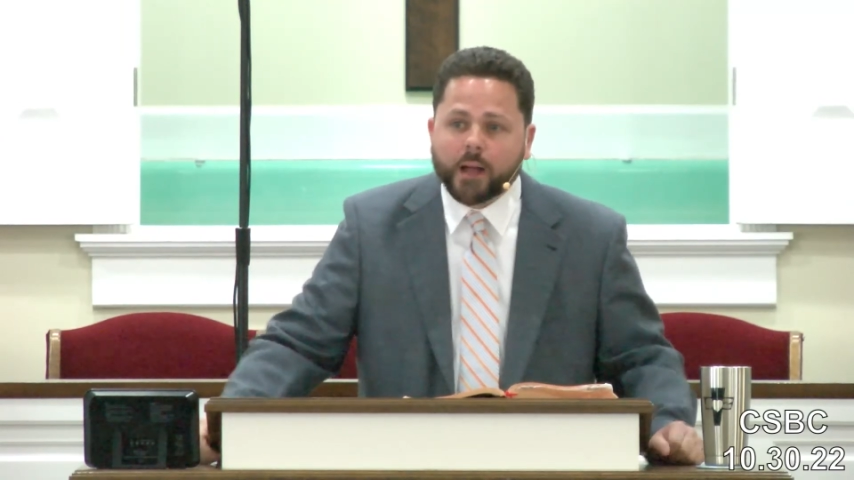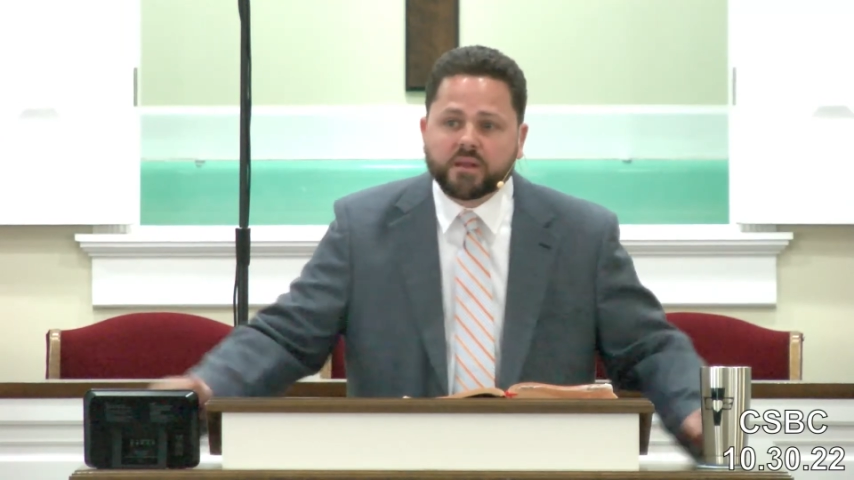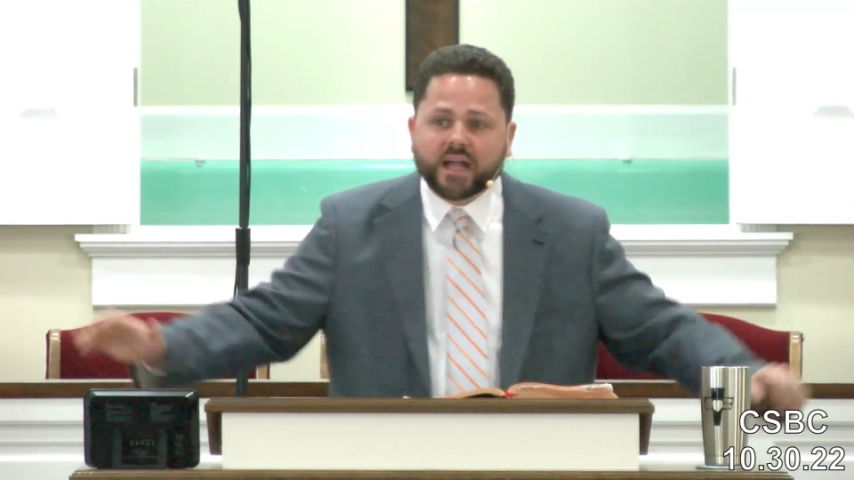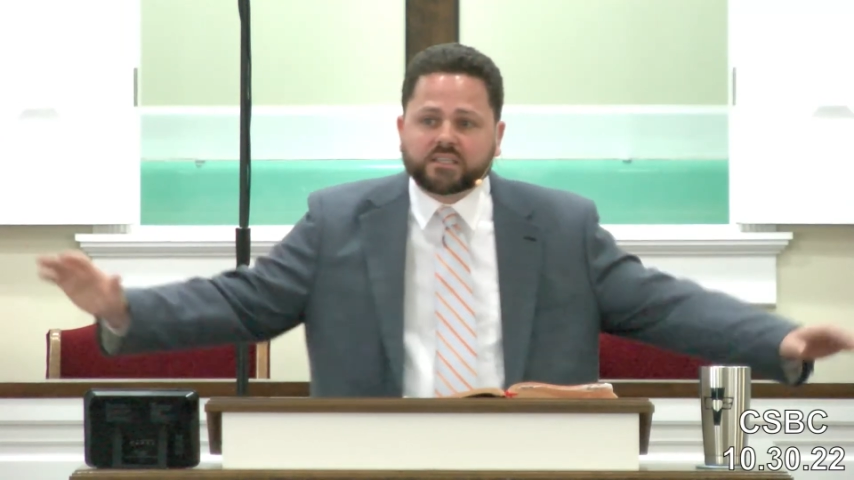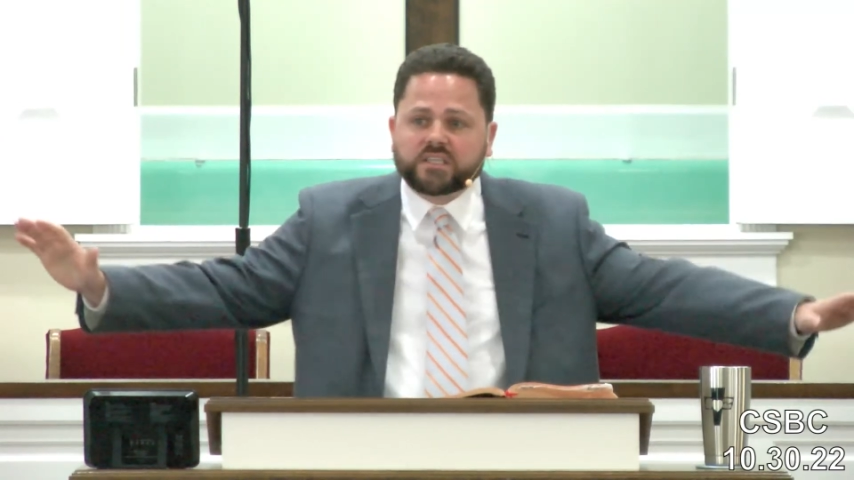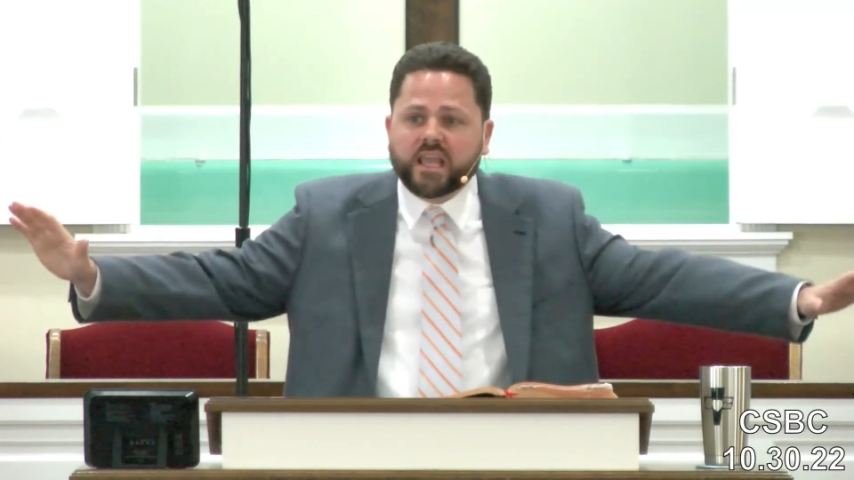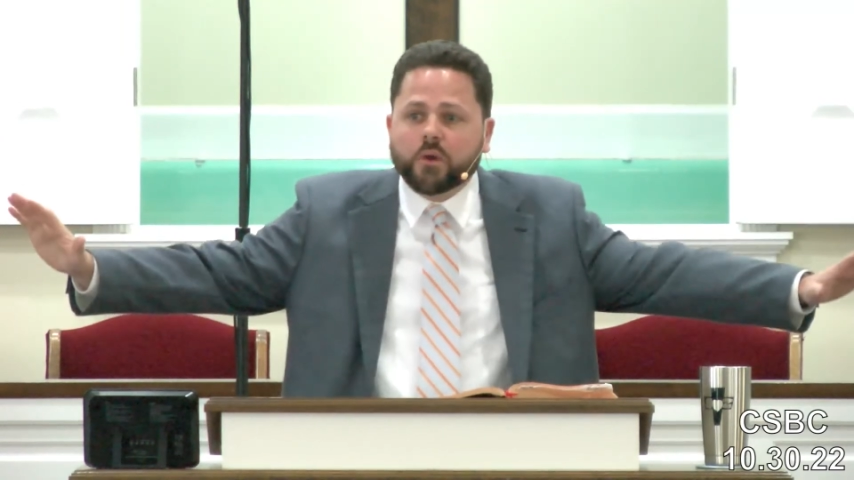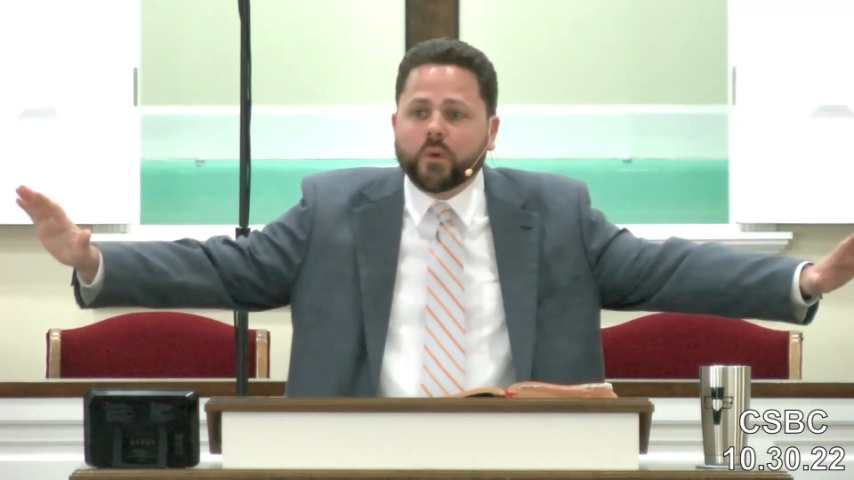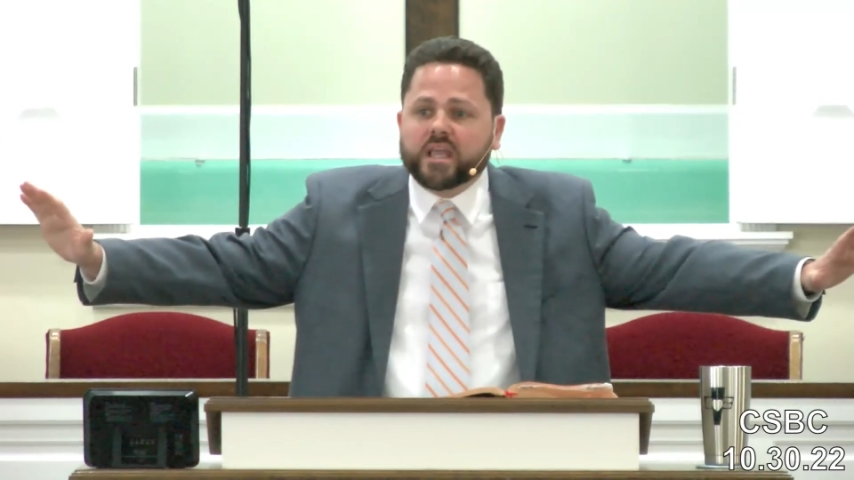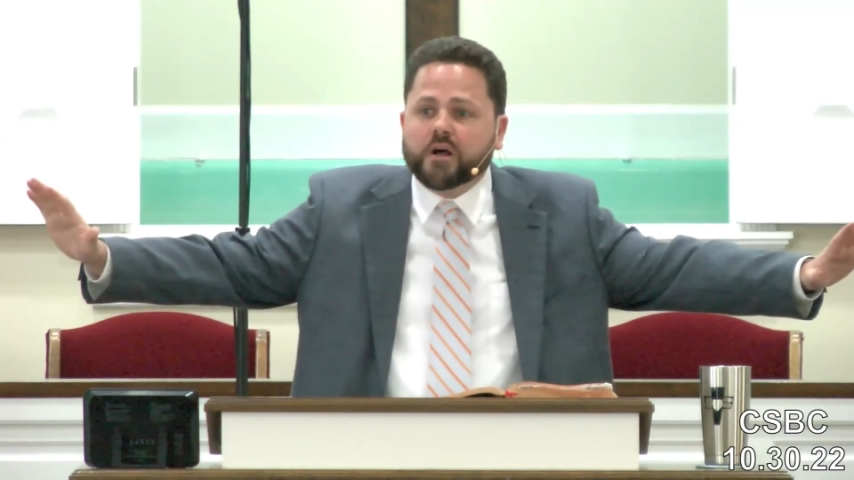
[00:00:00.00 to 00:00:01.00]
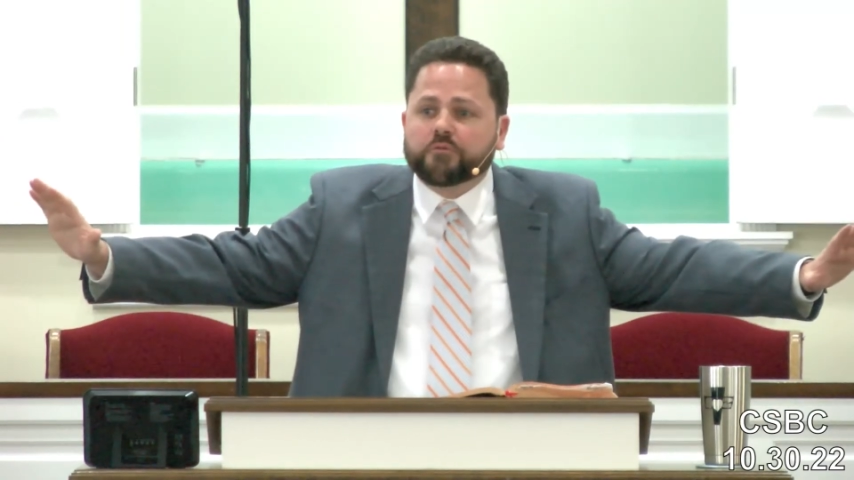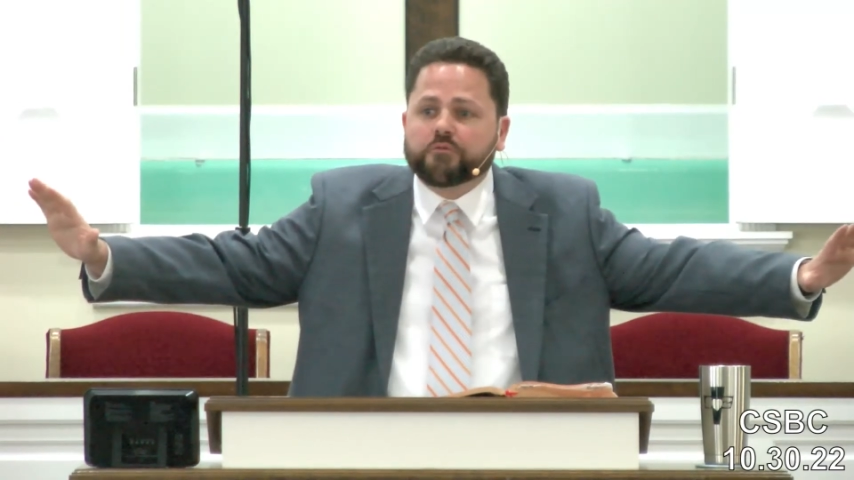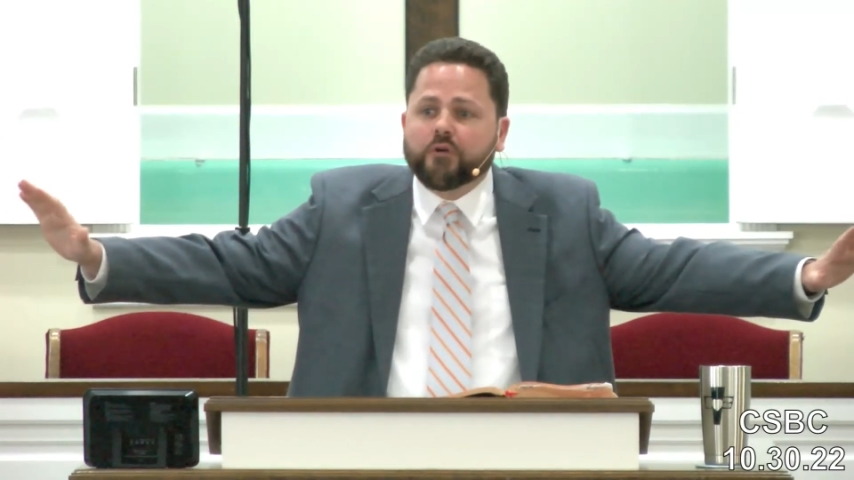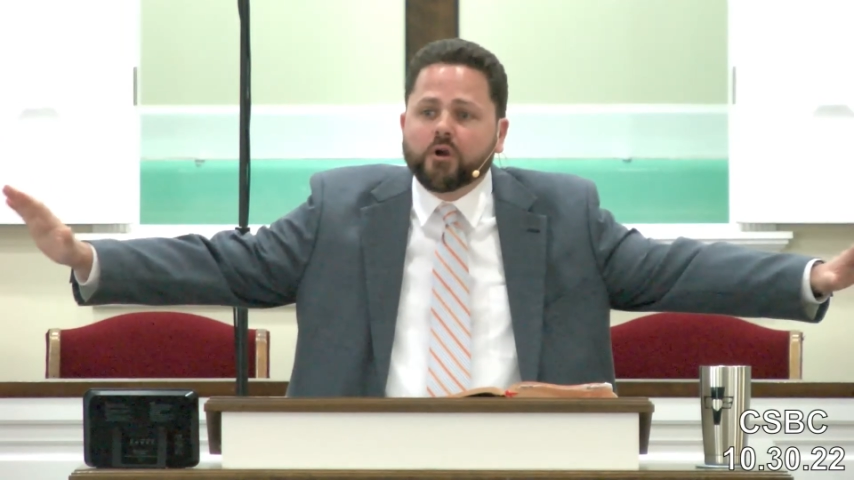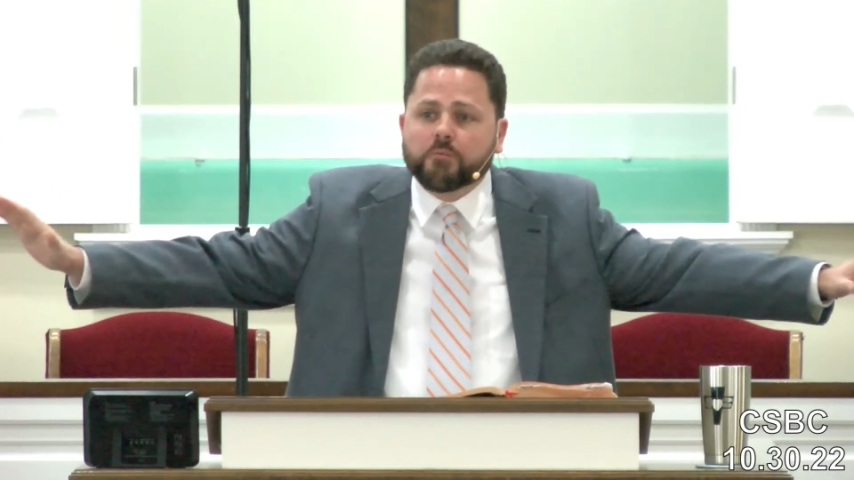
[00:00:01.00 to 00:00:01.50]
I'm not saying we
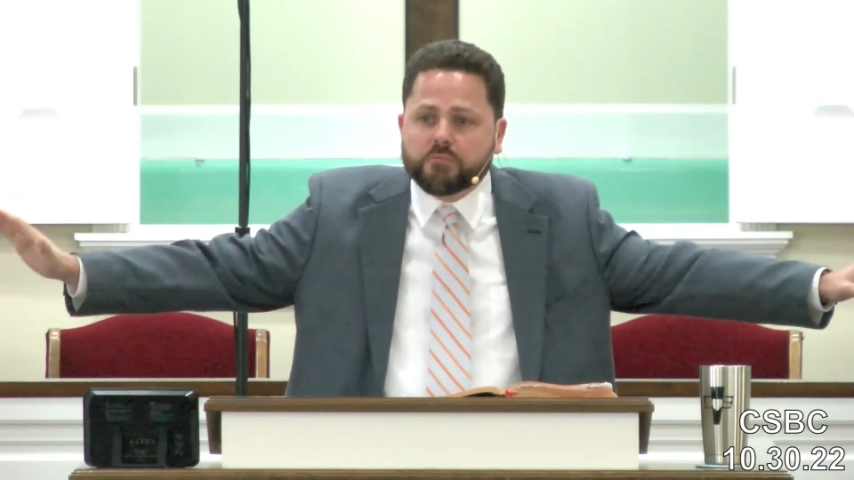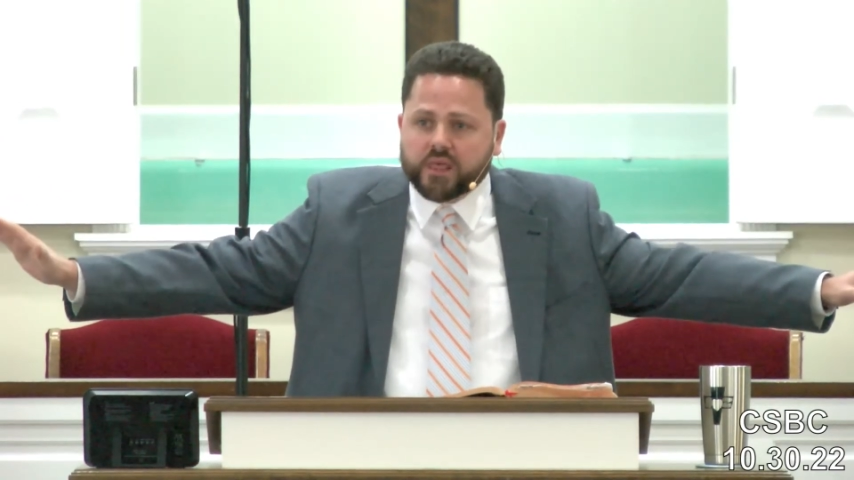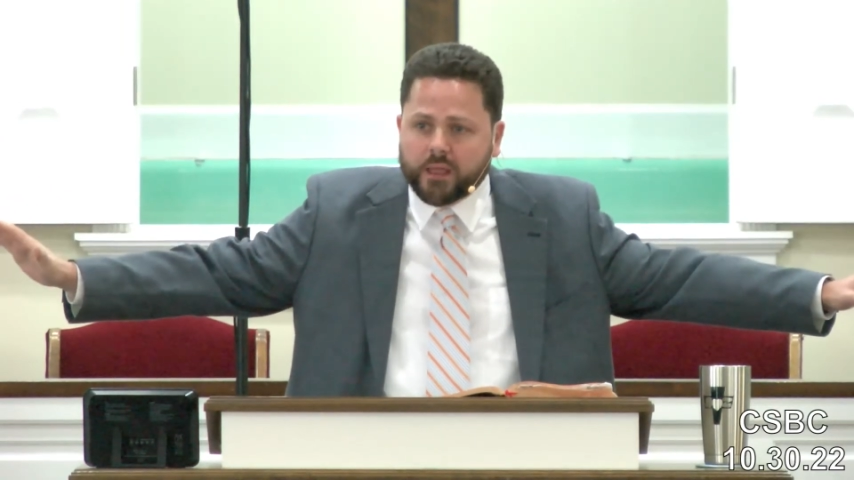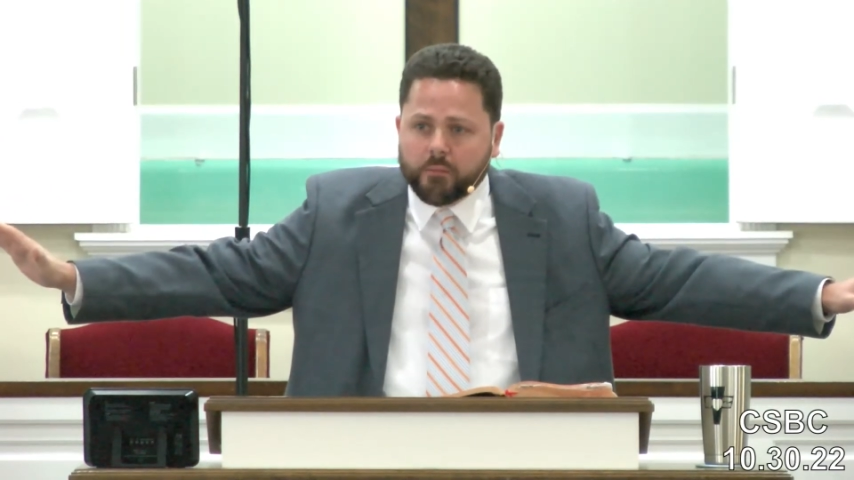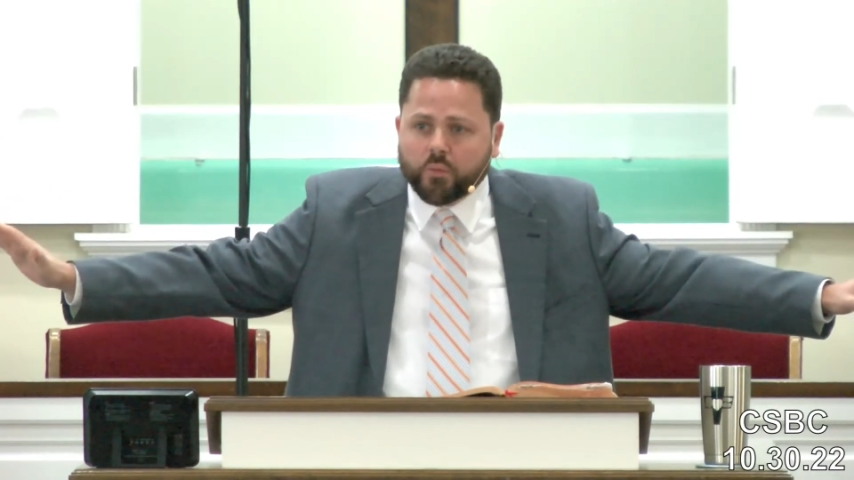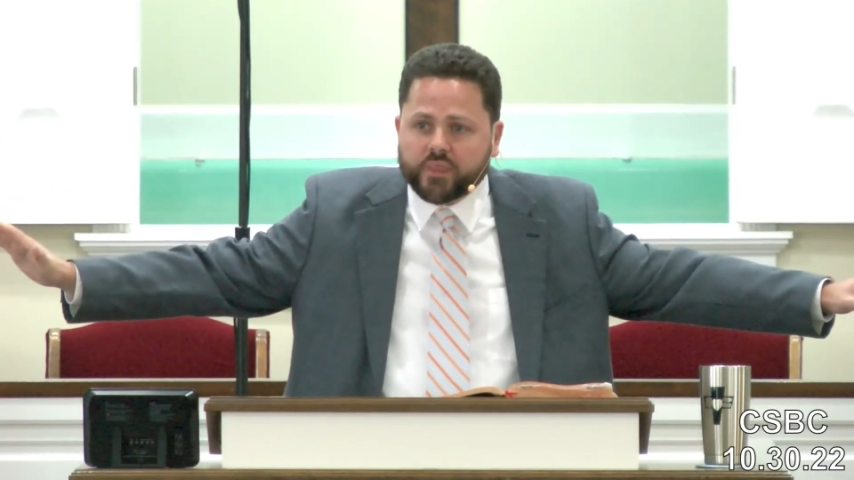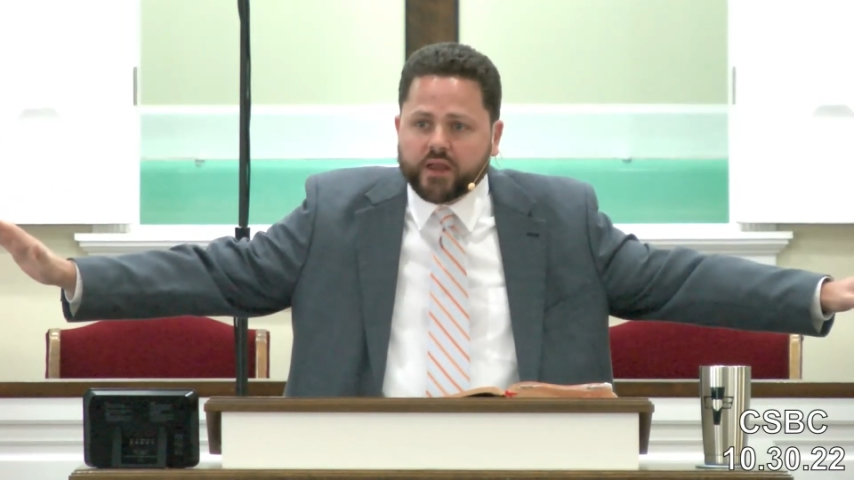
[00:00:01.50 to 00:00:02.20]
affirm them when